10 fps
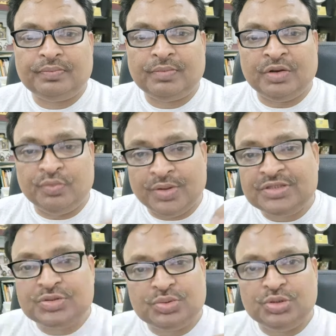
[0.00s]
advice
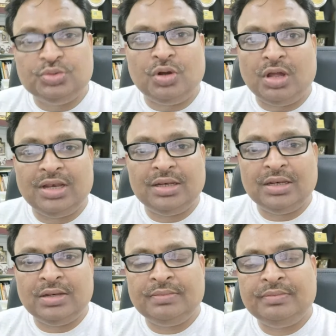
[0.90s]
to you all
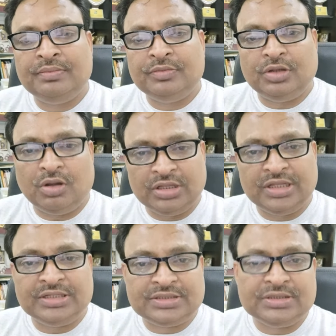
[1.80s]
the
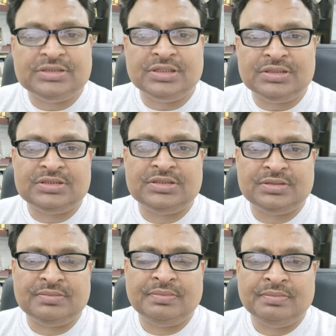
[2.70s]
researchers,
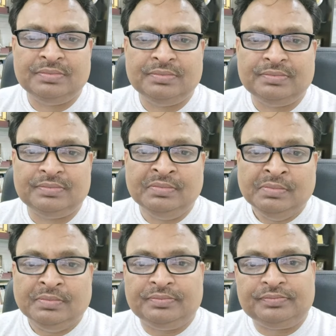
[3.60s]

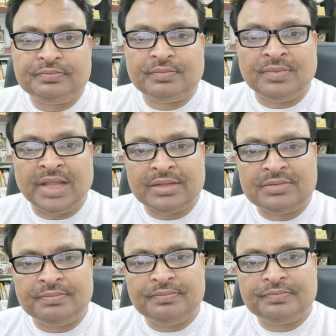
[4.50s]
that
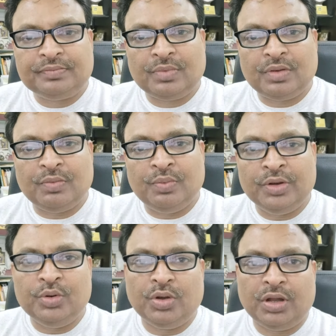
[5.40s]
when
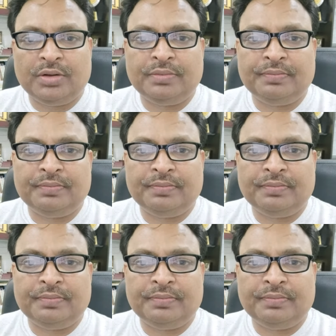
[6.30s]
you are